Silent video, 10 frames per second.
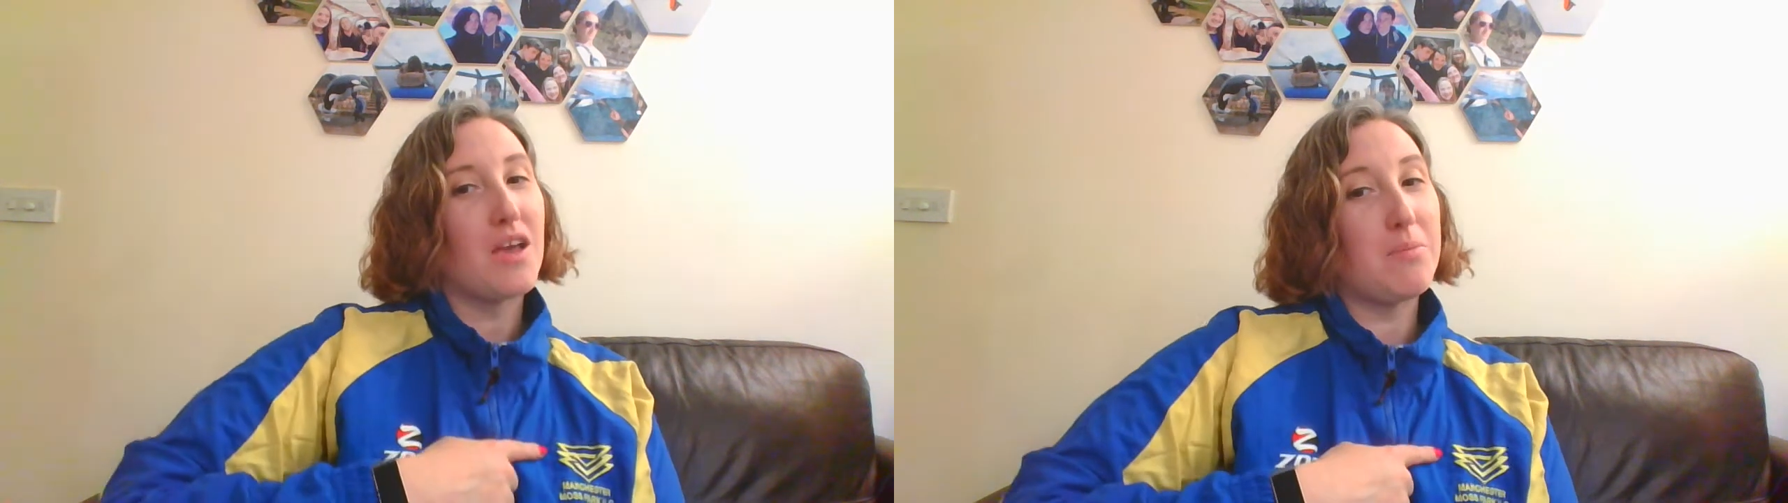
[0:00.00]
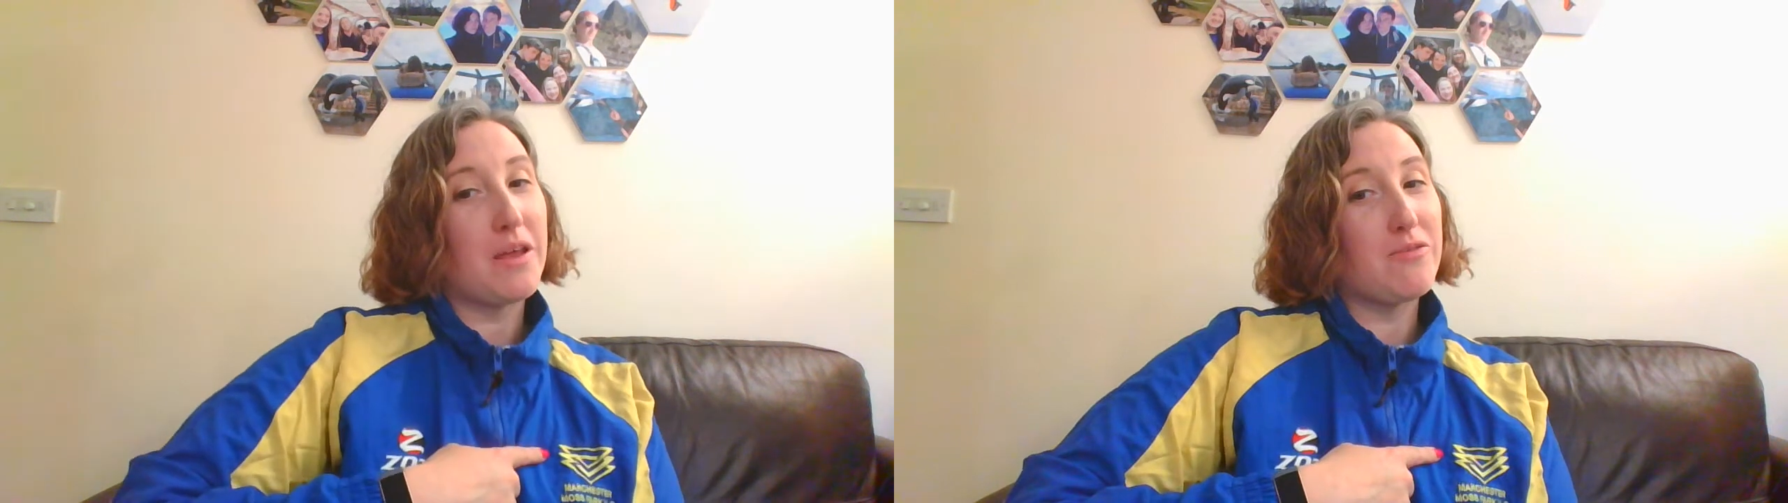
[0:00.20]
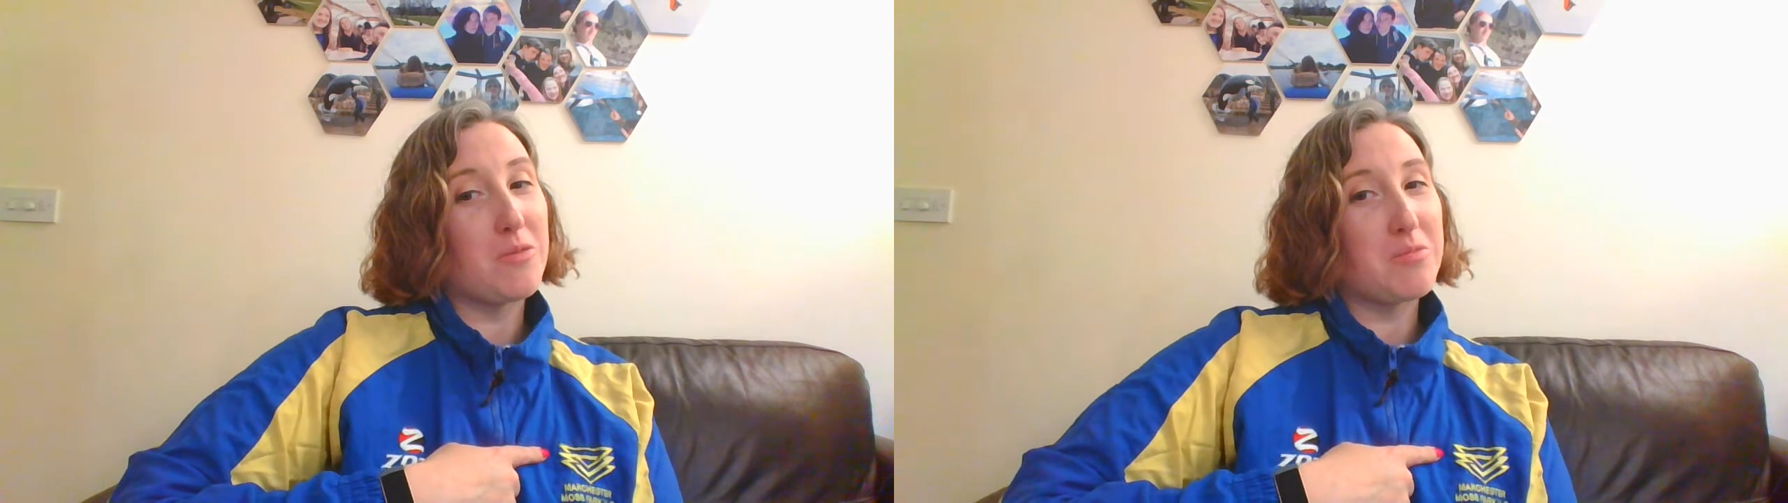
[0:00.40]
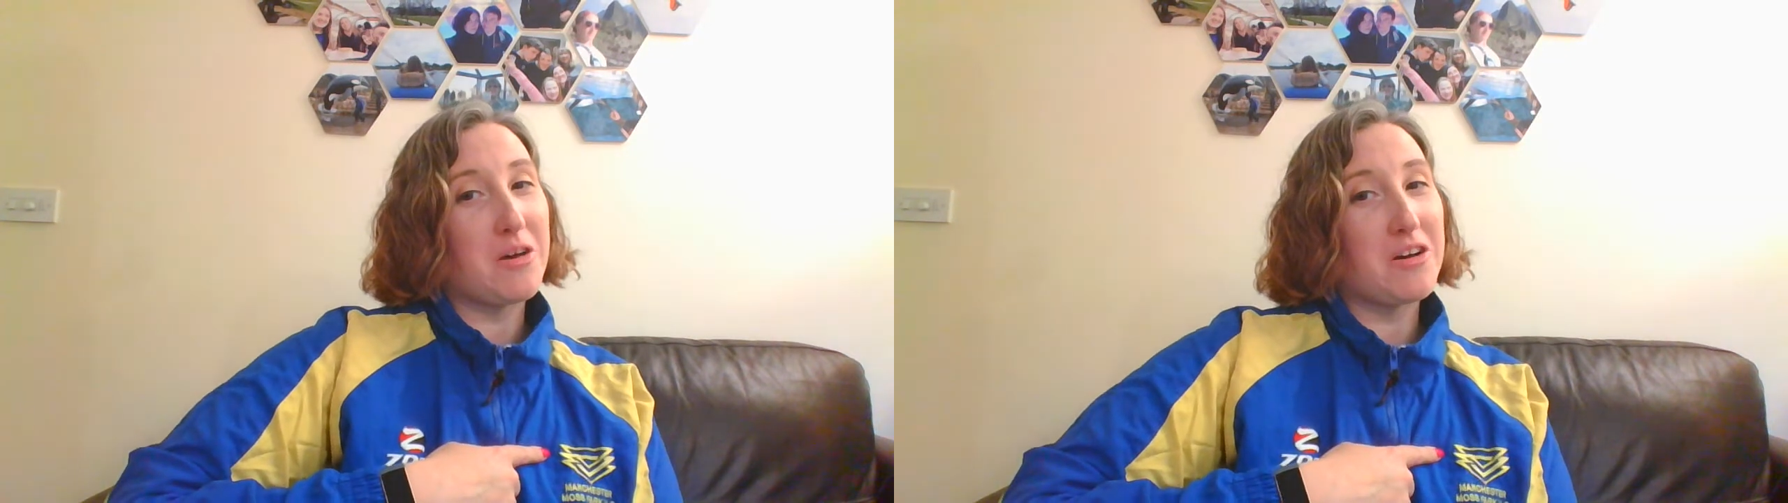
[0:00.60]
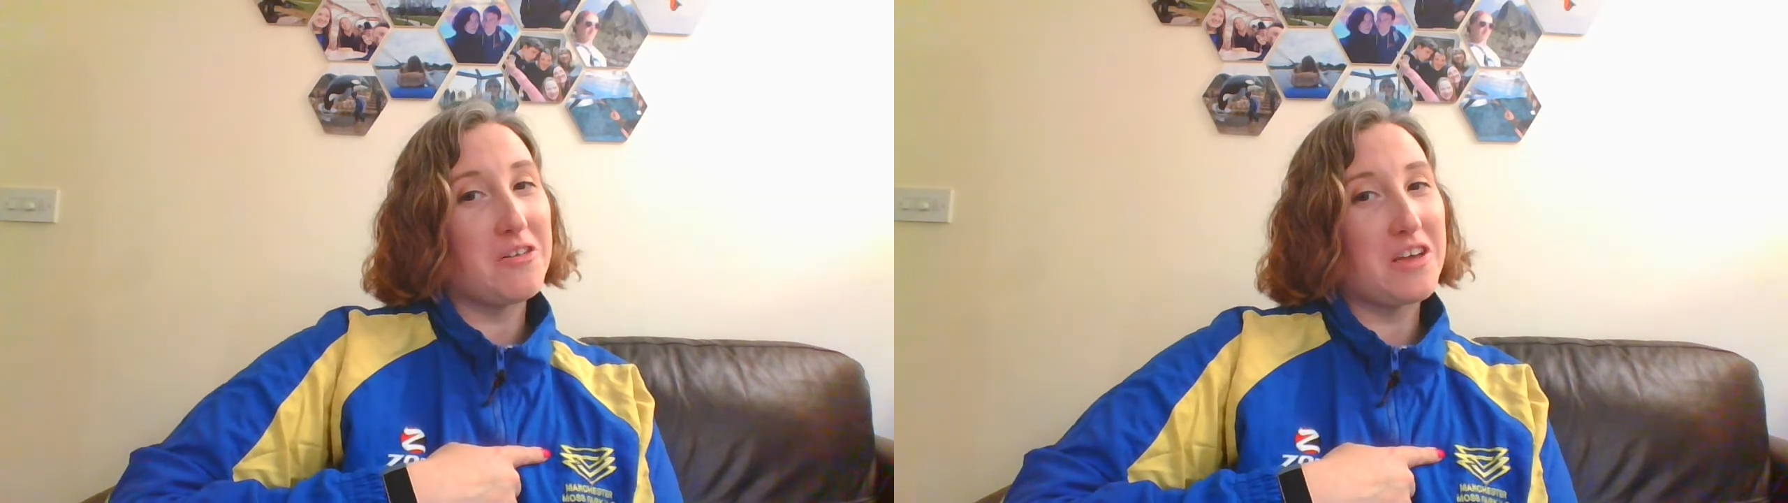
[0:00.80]
I play for Moss
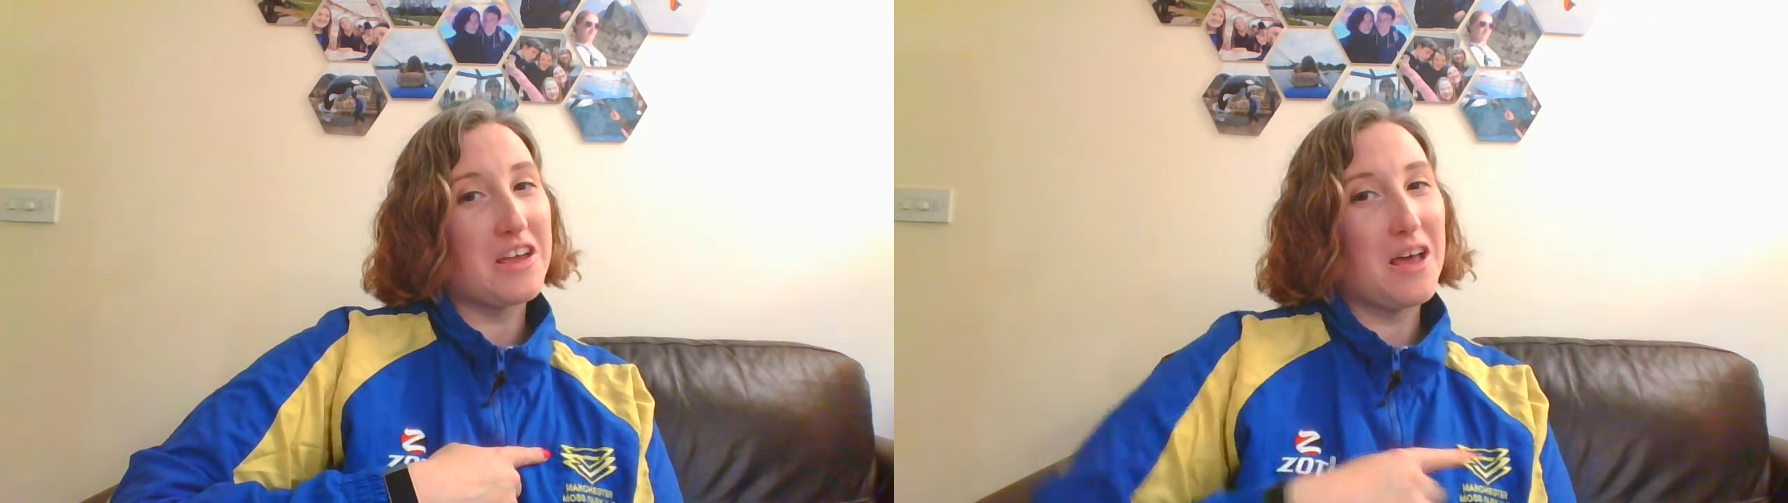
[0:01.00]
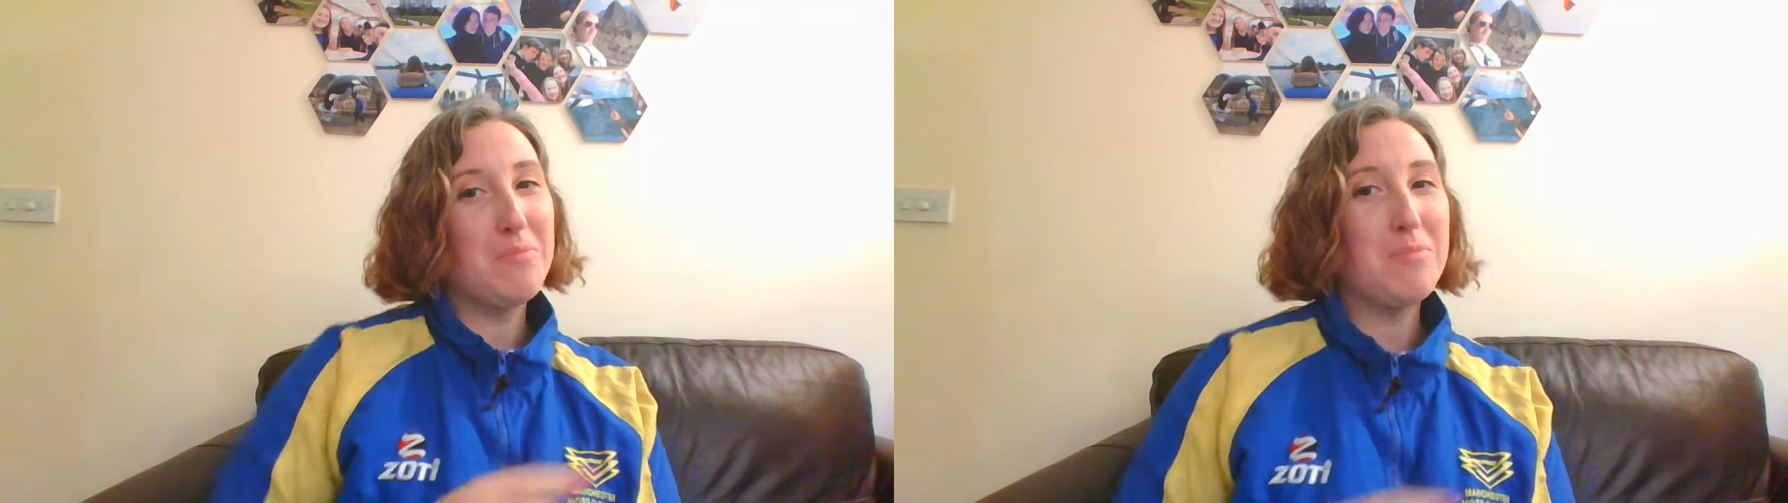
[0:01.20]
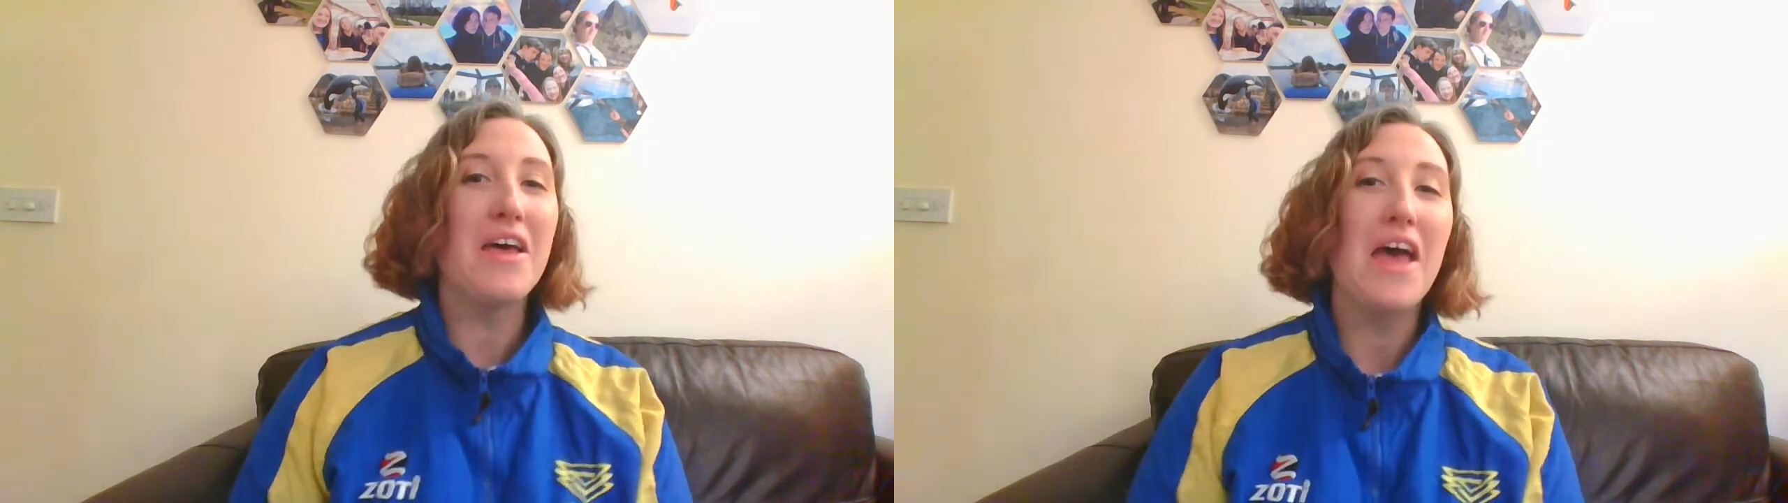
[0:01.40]
Park Hockey Club.